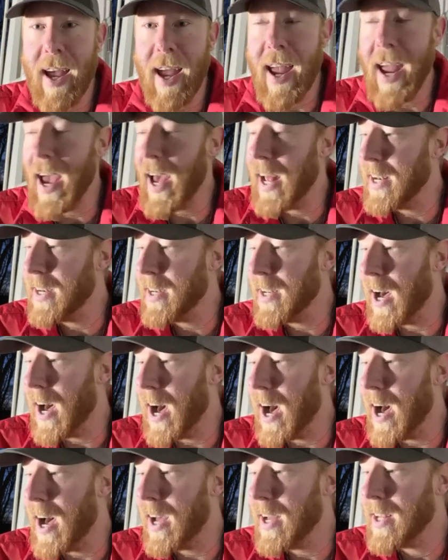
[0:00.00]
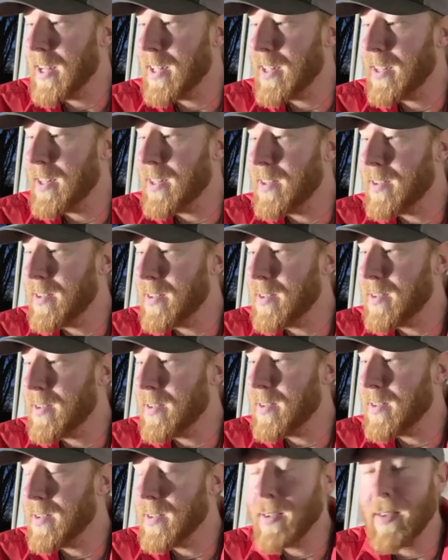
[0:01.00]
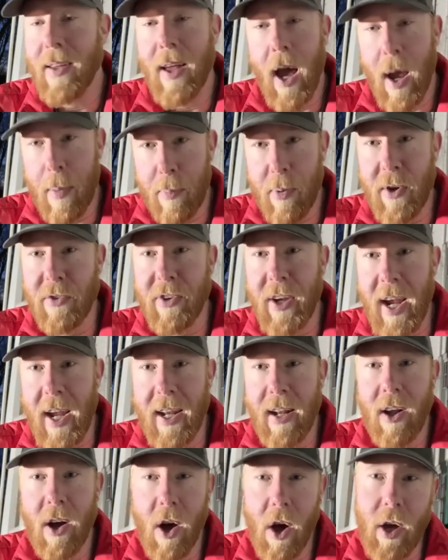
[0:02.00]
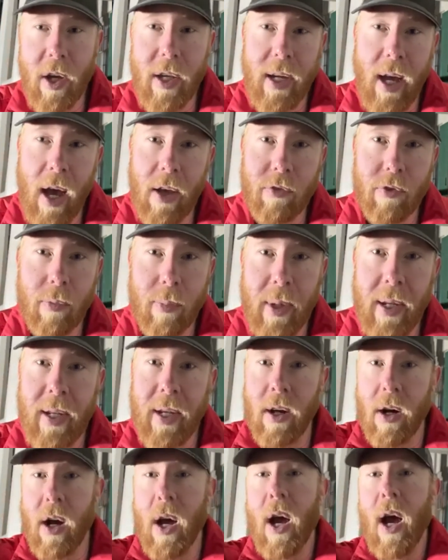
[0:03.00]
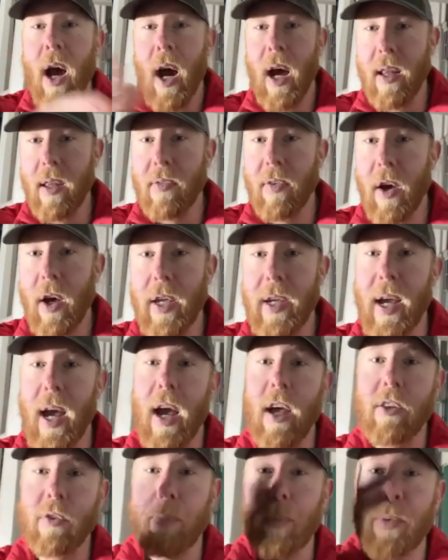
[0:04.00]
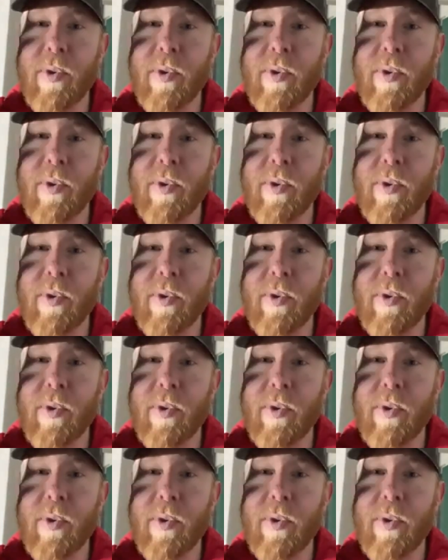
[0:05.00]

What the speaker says: And I appreciate all you guys for being here. I love all you guys.